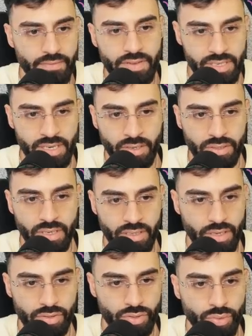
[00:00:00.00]
single day
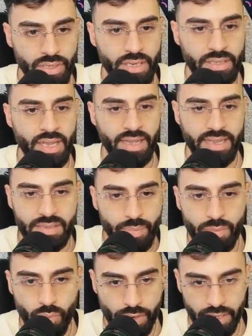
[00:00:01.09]
they're doing it, it's
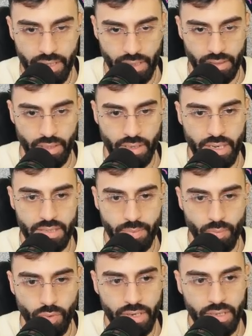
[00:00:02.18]
been working. All right, it's
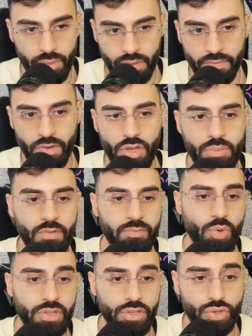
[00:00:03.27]
been working with the volume of
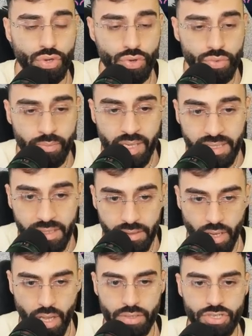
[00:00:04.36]
more than $2 million,
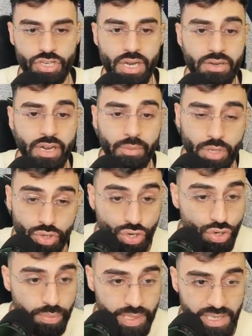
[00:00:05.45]
generating up to
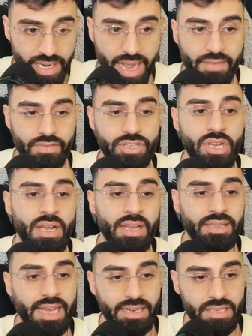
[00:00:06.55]
2% average.
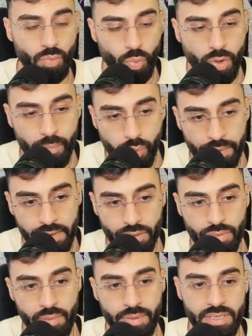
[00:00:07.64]
That is 1.3%
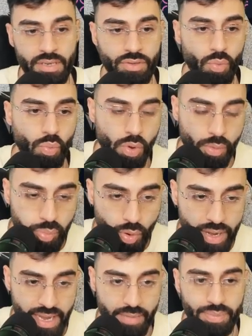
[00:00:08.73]
to
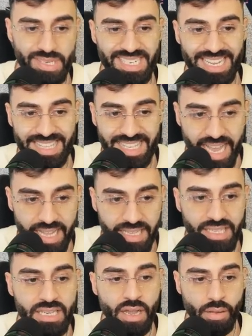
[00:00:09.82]
1.8%
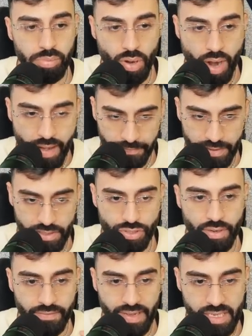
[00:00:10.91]
daily profits.
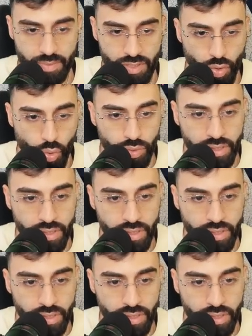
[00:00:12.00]
Your investment's only